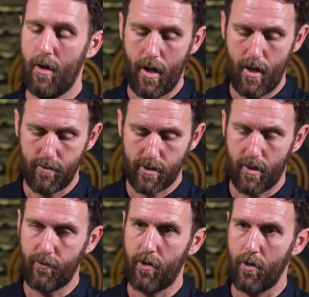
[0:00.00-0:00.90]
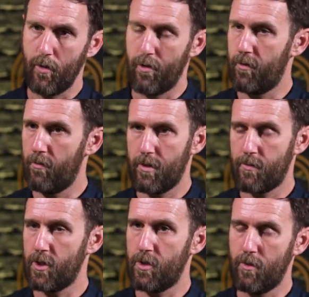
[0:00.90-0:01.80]
um, stuff to do with,
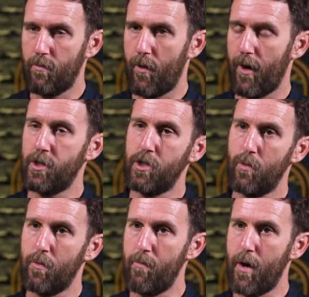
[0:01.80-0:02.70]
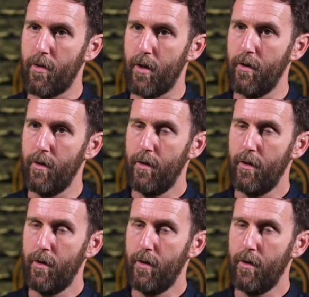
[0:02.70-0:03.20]
especially my relationship with my mother.